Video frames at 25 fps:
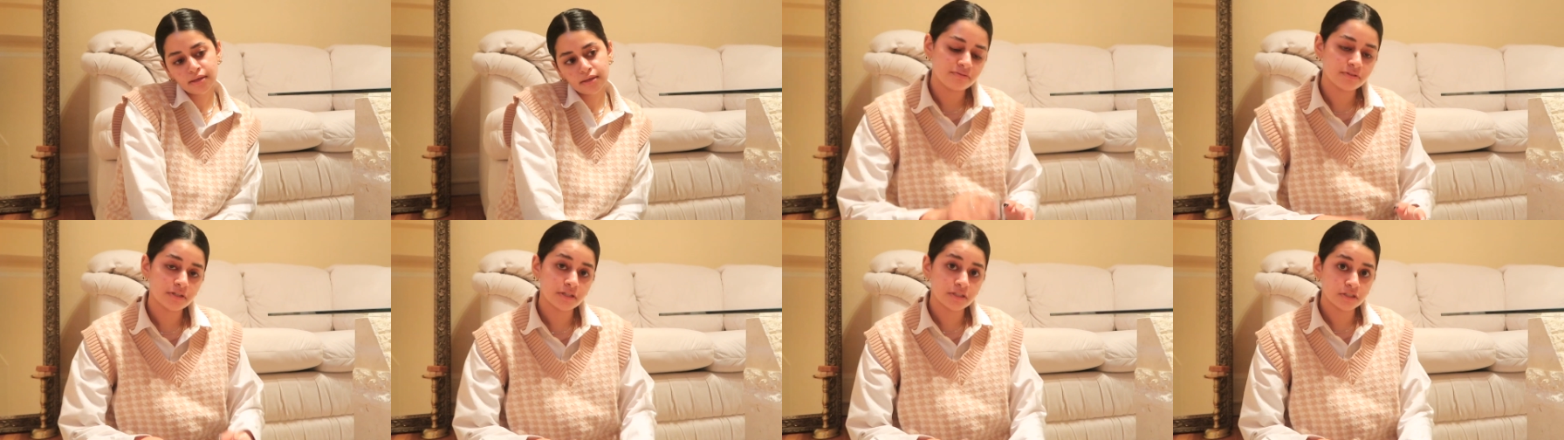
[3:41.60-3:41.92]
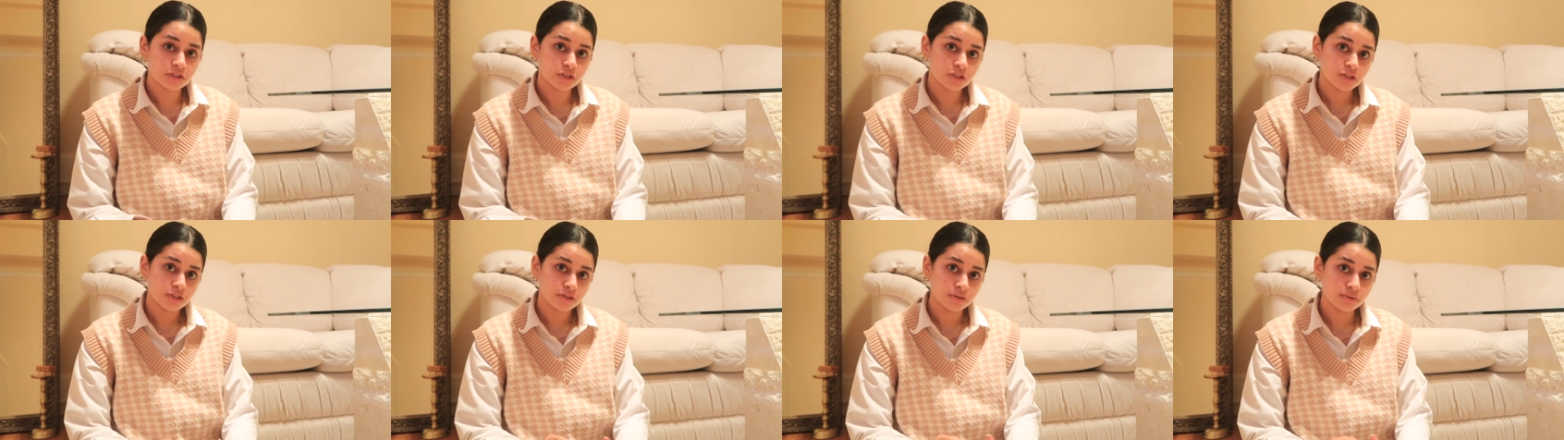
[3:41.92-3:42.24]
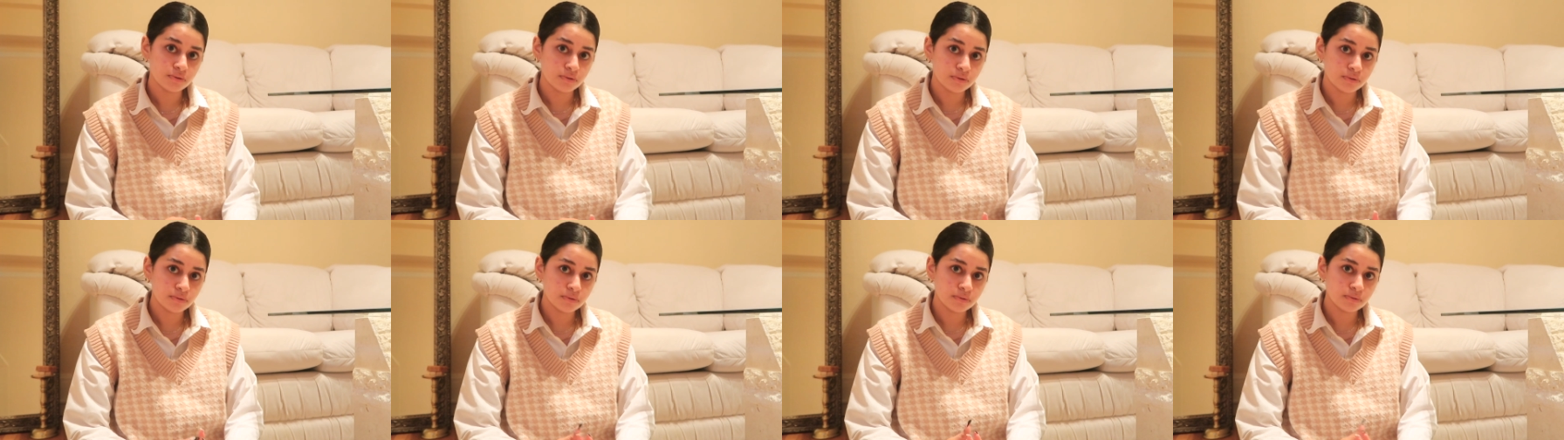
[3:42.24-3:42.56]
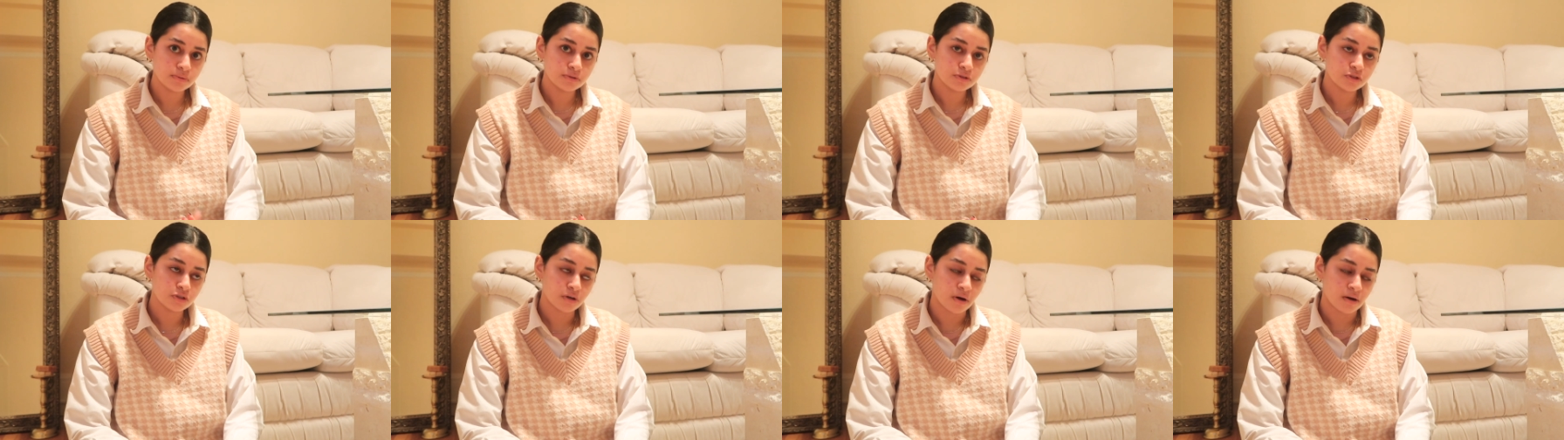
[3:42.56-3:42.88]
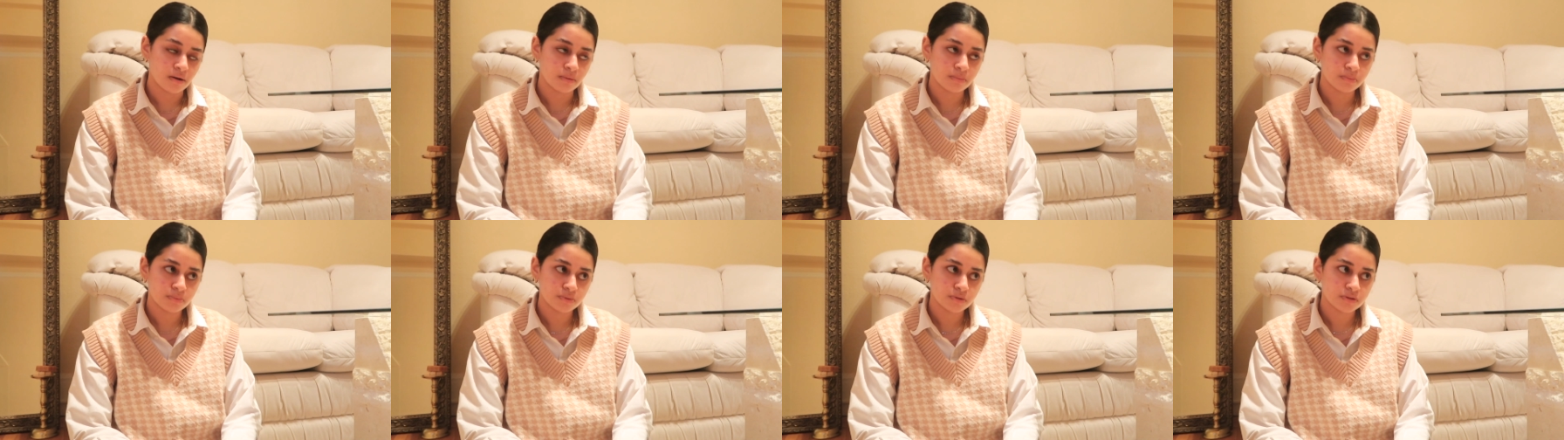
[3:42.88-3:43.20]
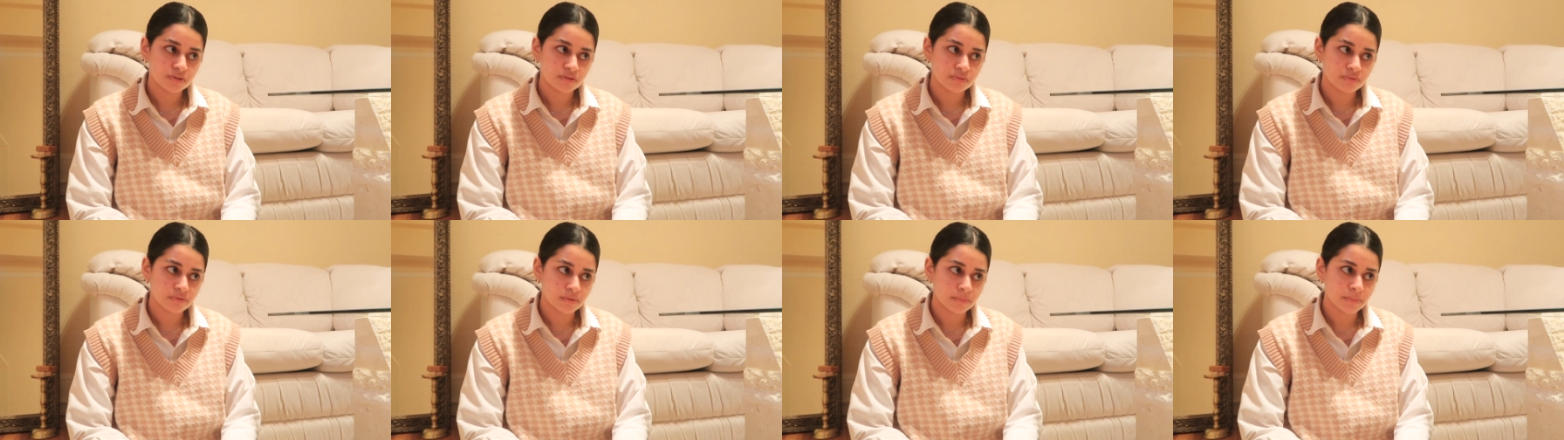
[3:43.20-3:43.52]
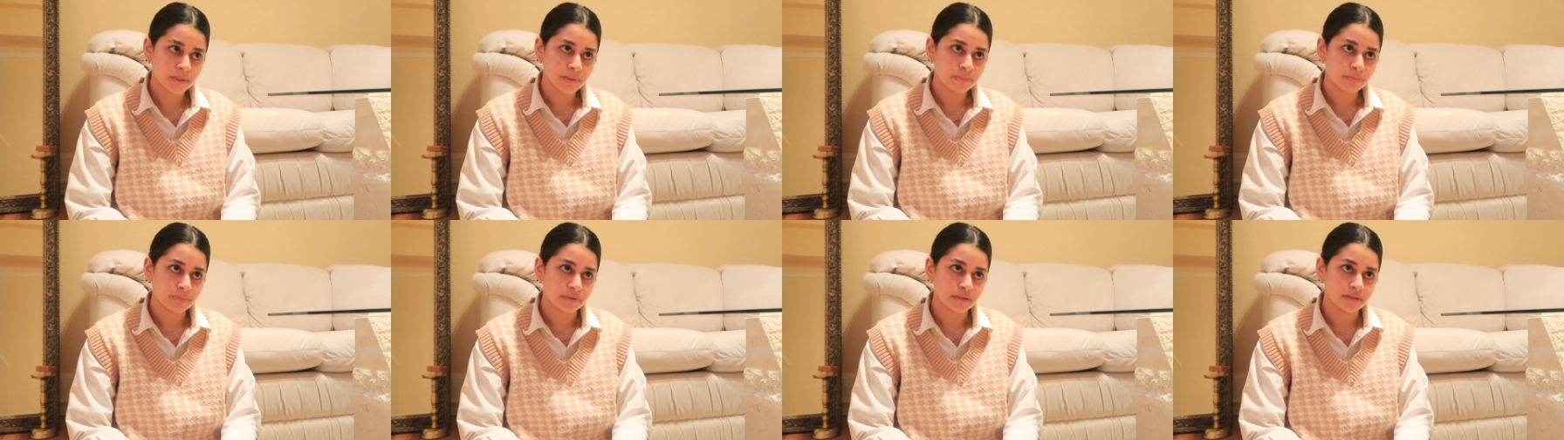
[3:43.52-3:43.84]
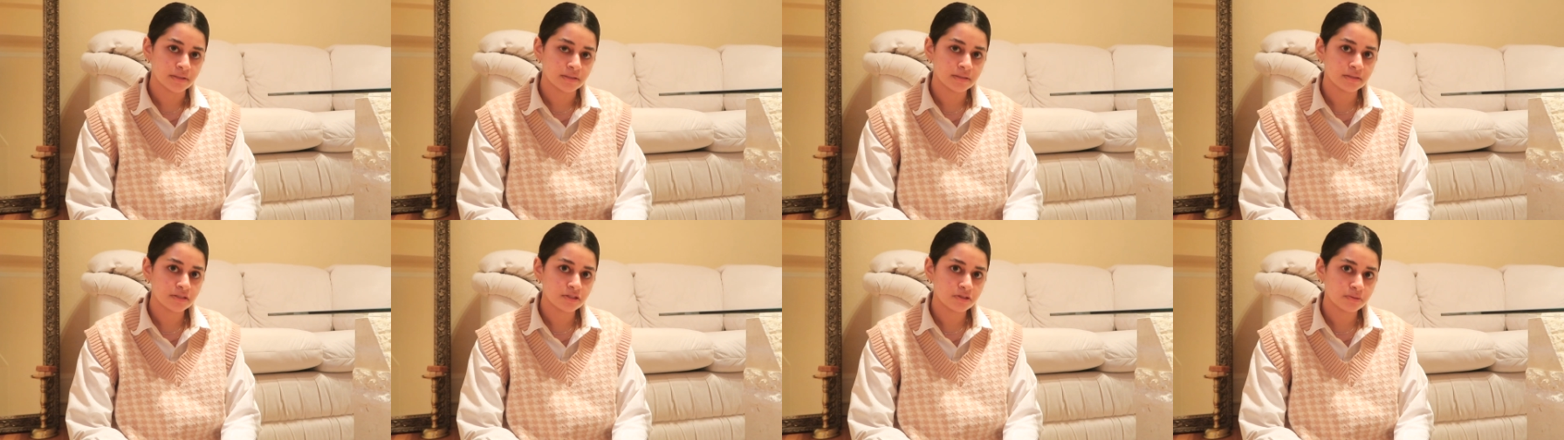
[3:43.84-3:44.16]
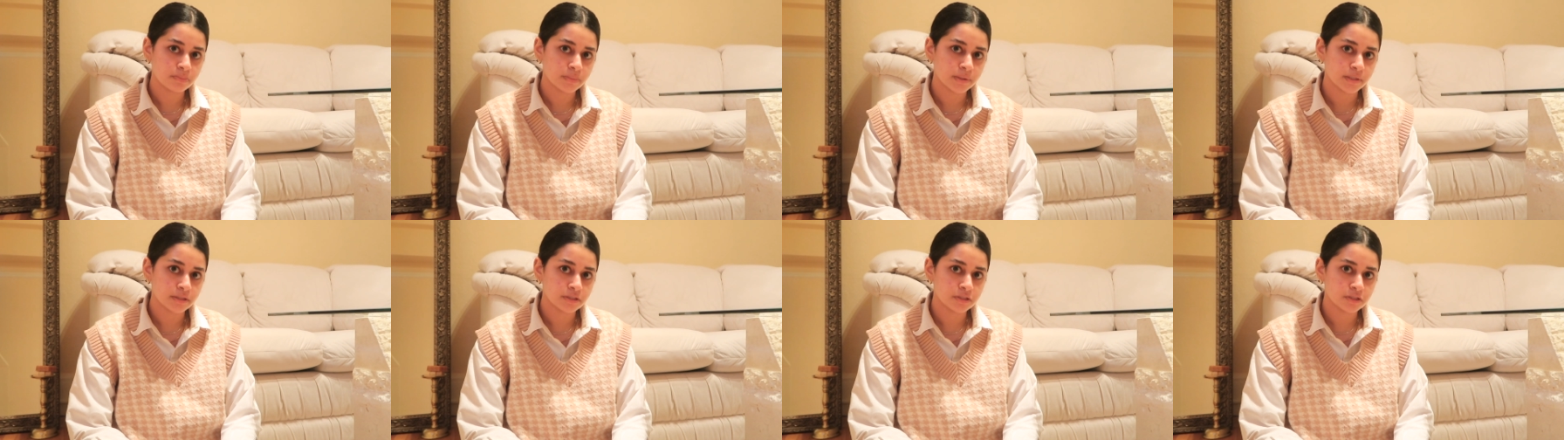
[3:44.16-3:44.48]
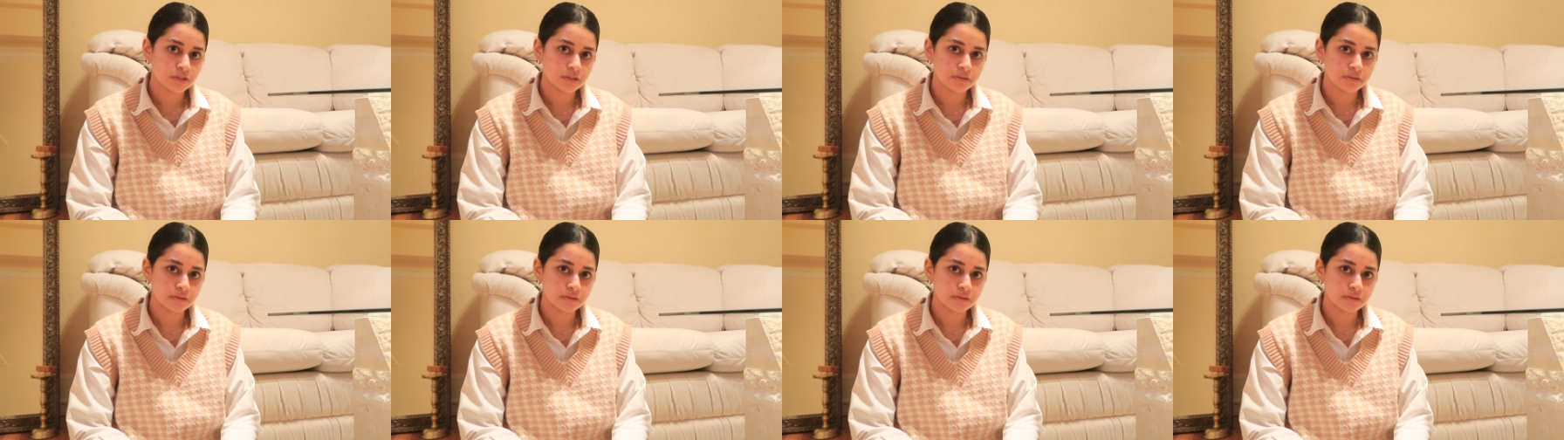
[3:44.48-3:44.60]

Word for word: i've done two drops for my brand Zuberi